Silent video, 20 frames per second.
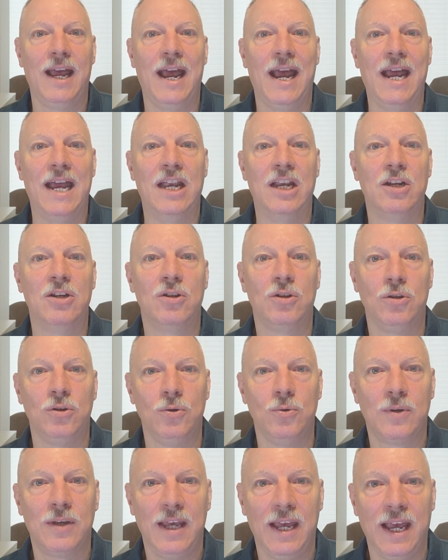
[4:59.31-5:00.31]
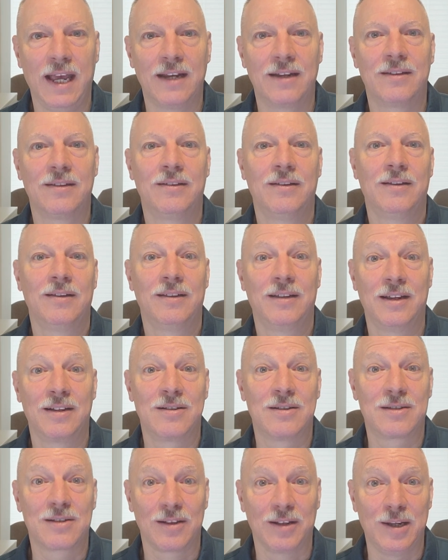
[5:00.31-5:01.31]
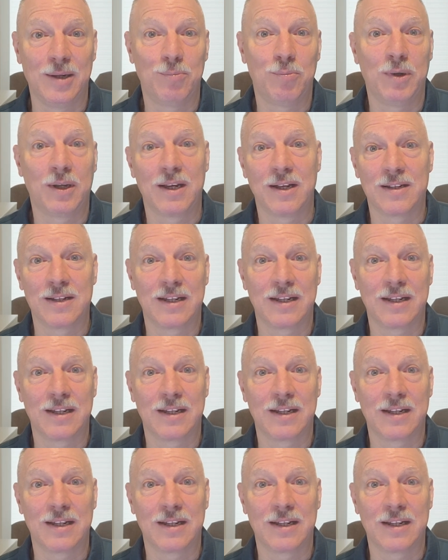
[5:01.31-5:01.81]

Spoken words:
and you can't get to sleep because